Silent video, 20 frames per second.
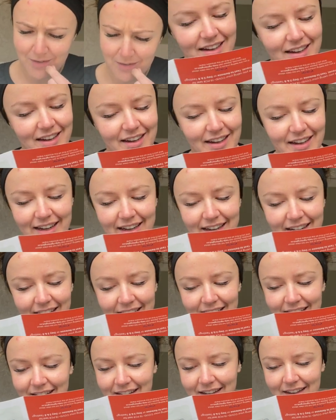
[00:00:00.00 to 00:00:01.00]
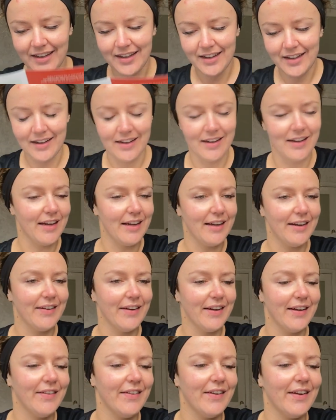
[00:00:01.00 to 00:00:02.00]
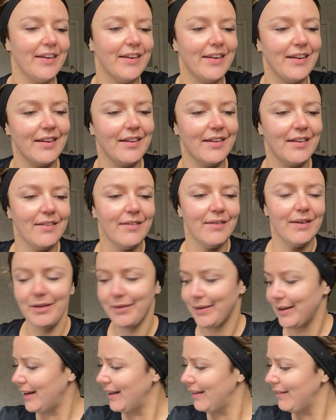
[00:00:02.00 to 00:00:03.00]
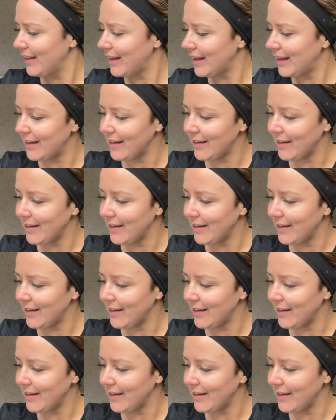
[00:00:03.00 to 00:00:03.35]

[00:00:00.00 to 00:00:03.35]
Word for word: Okay. Okay, okay, okay. Wait, do I leave that